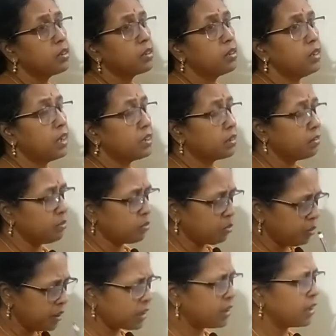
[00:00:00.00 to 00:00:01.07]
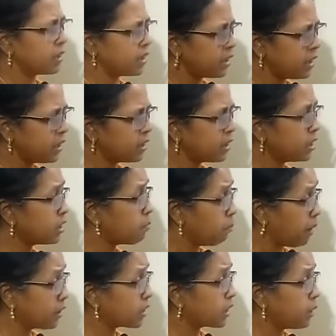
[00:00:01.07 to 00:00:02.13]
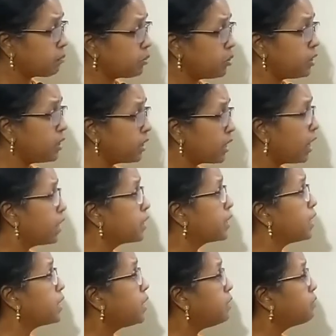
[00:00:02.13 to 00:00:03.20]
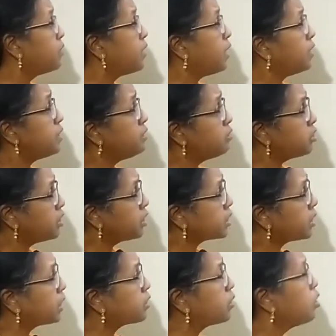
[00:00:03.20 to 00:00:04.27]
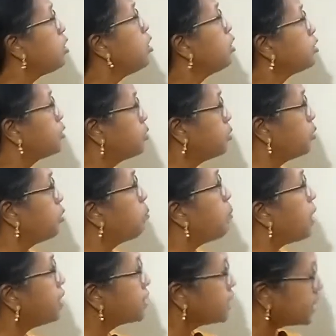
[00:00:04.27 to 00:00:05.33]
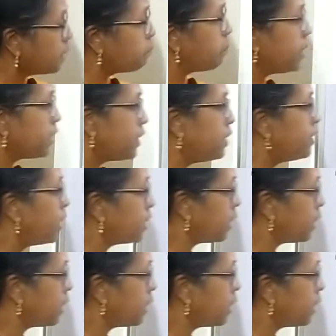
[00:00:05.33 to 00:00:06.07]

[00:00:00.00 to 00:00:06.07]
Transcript: the citizens must have to inculcate if they are interested to participate in the